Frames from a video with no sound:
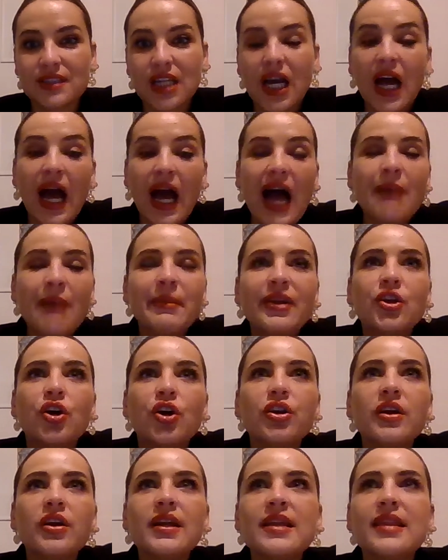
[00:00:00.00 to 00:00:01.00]
I mean, not
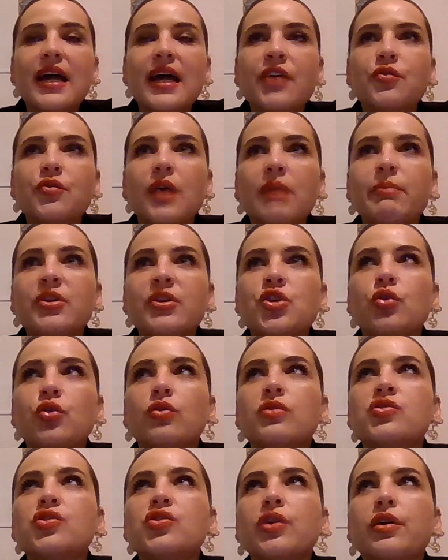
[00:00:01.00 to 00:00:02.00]
only that, right? But you're
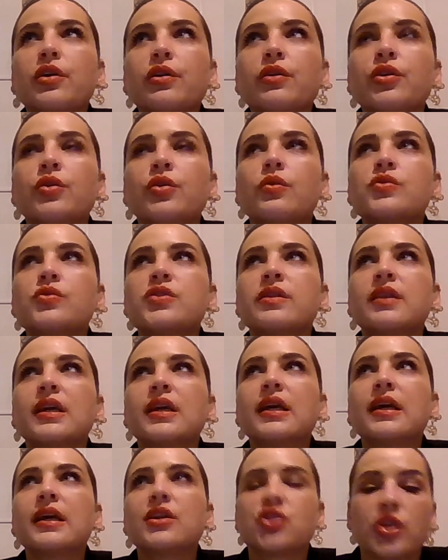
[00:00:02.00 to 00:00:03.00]
also
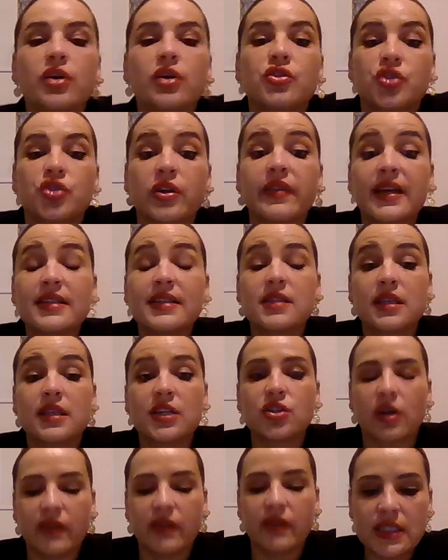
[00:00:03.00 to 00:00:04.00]
thinking, so there's
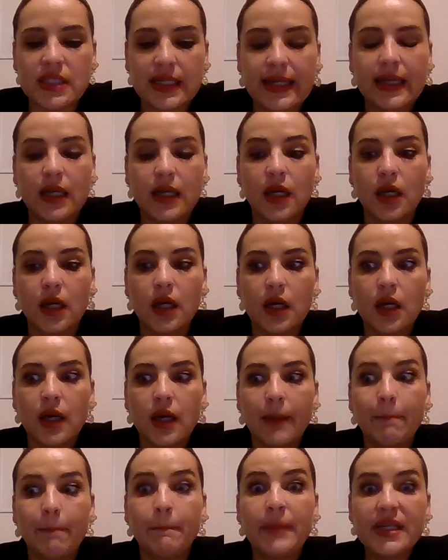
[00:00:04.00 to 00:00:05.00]
obviously
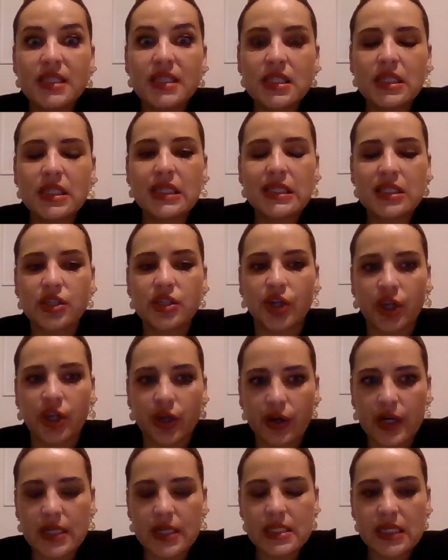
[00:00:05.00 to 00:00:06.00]
business
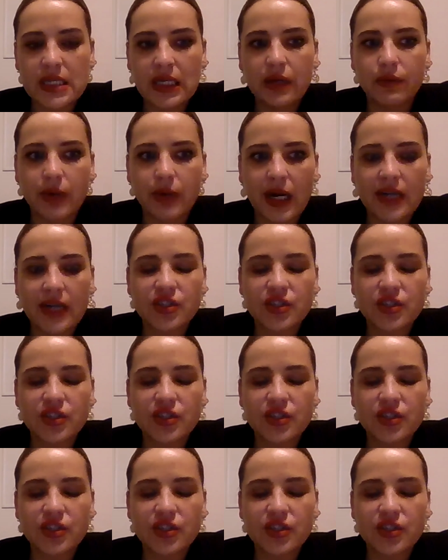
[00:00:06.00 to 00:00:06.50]
security, right?